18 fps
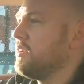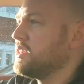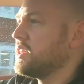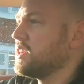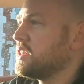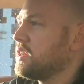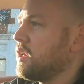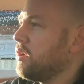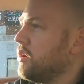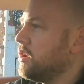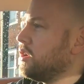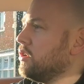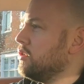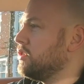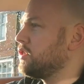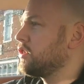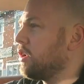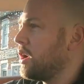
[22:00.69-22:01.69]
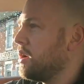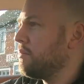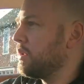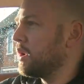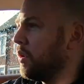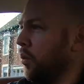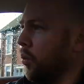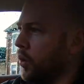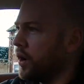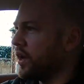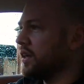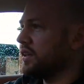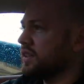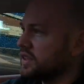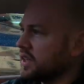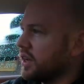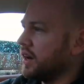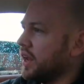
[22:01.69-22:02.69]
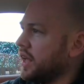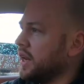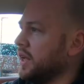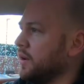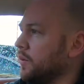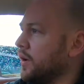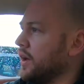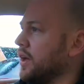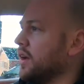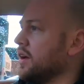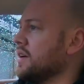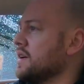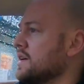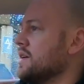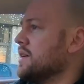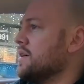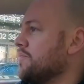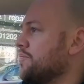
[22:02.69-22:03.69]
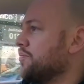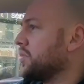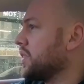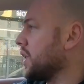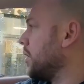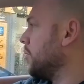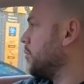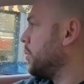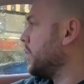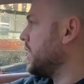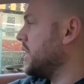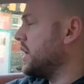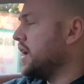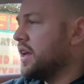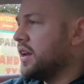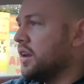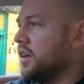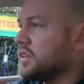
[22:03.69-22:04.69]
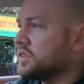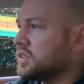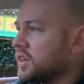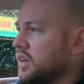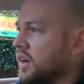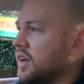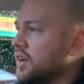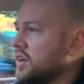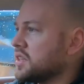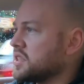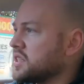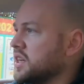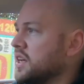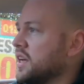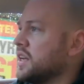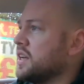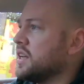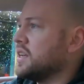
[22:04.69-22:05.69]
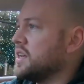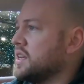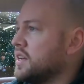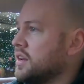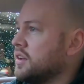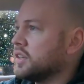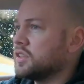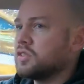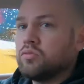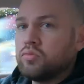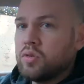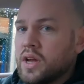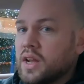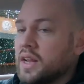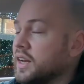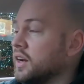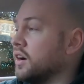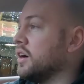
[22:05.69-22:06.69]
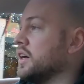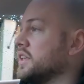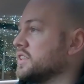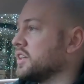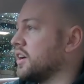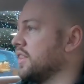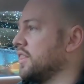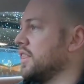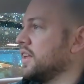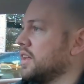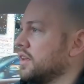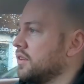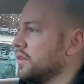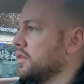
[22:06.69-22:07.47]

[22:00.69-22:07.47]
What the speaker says: There's no huge, great big wings anywhere, but it looks classy. It looks really nice. I think